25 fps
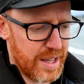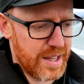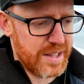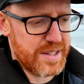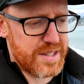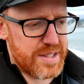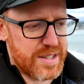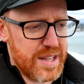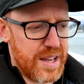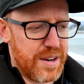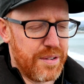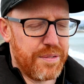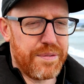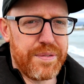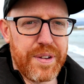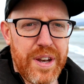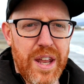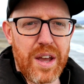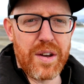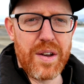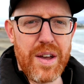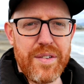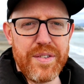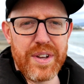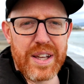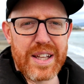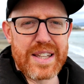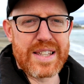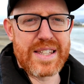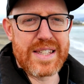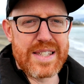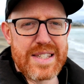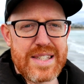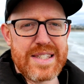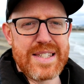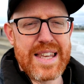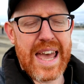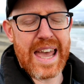Instead of video having
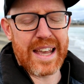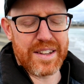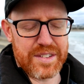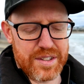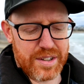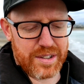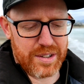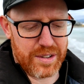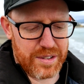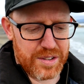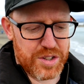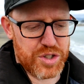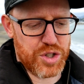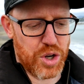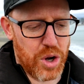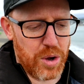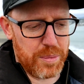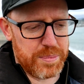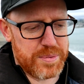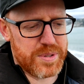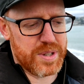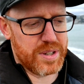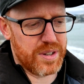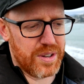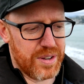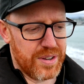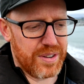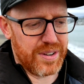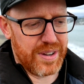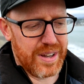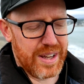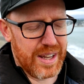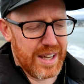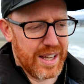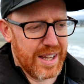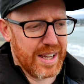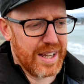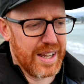a tactical job to do,
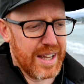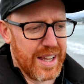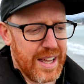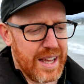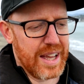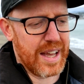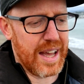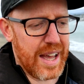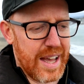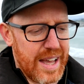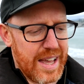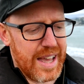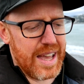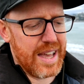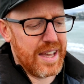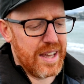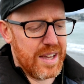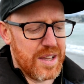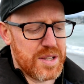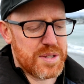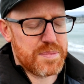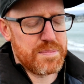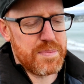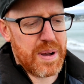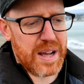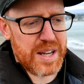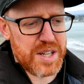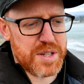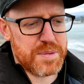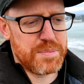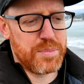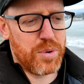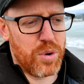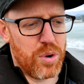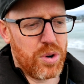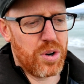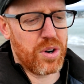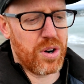it is
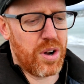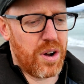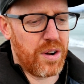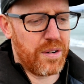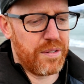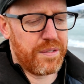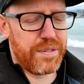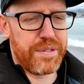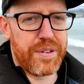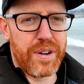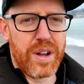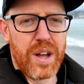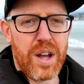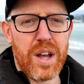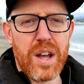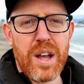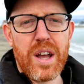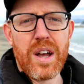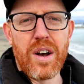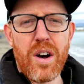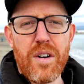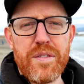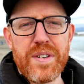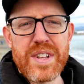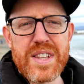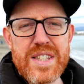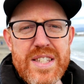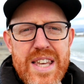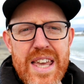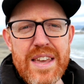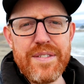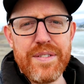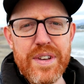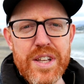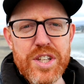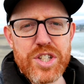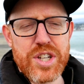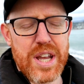much more of a
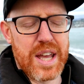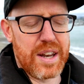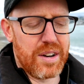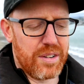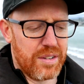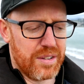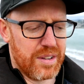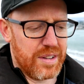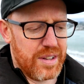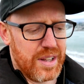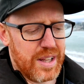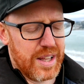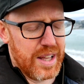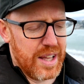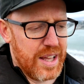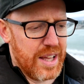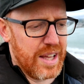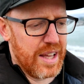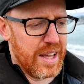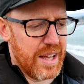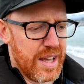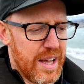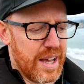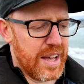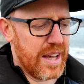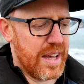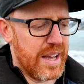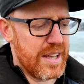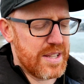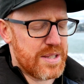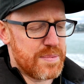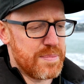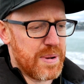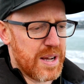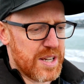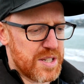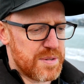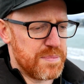TV channel.
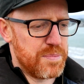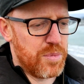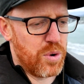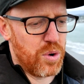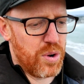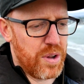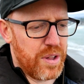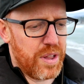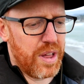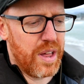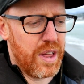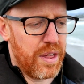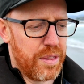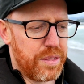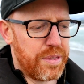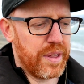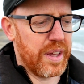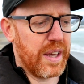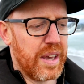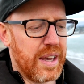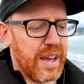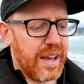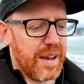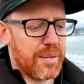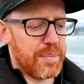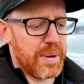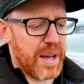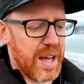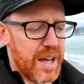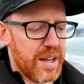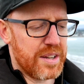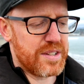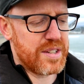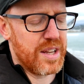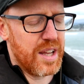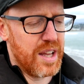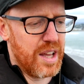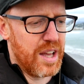It's much more thinking
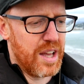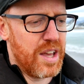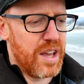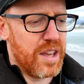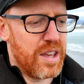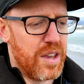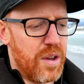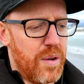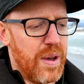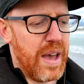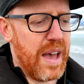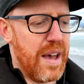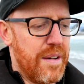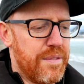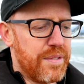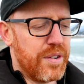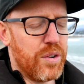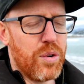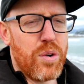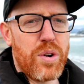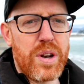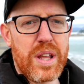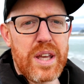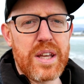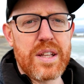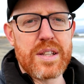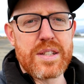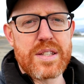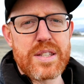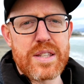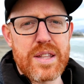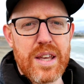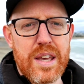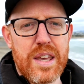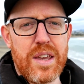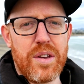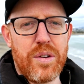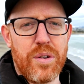about you have an
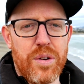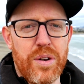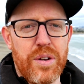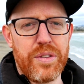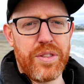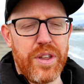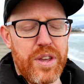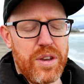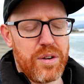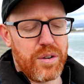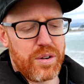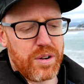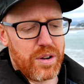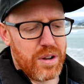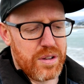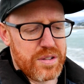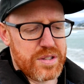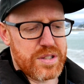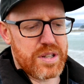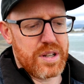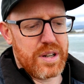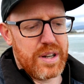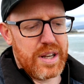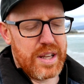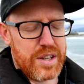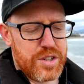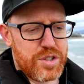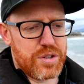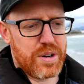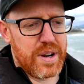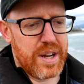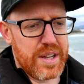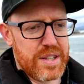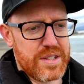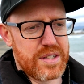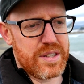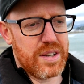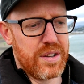audience that you're constantly
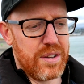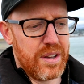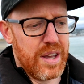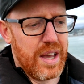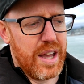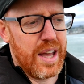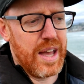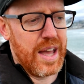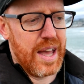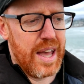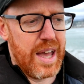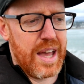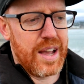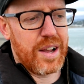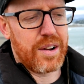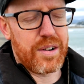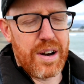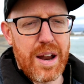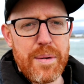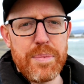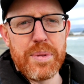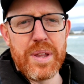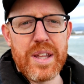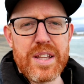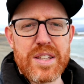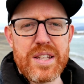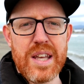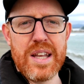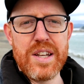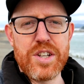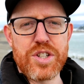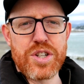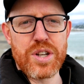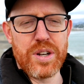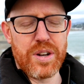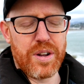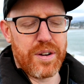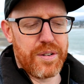trying to grab the
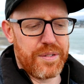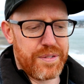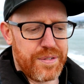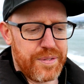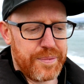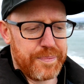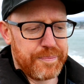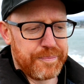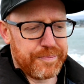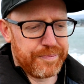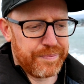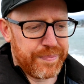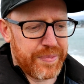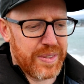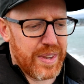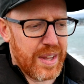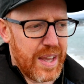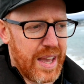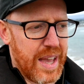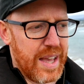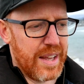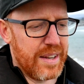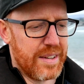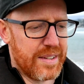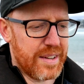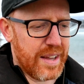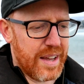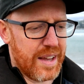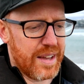attention of, and